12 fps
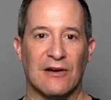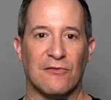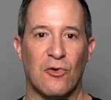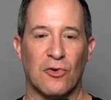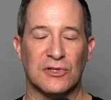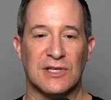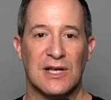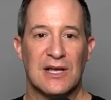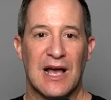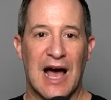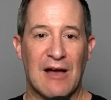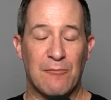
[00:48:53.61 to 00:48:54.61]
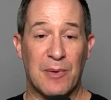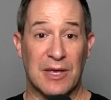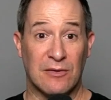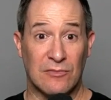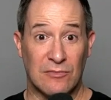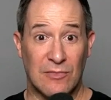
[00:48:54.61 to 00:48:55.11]
And of course, I've
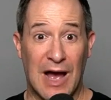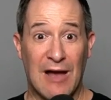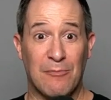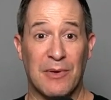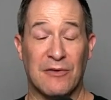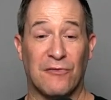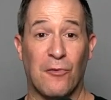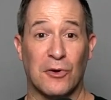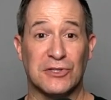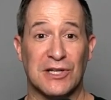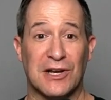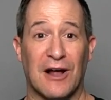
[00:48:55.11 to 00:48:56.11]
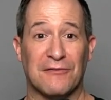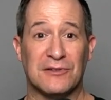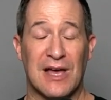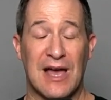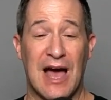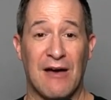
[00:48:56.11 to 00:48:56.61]
been fortunate enough
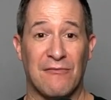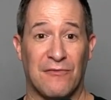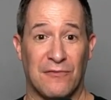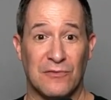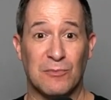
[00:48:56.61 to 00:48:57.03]
to have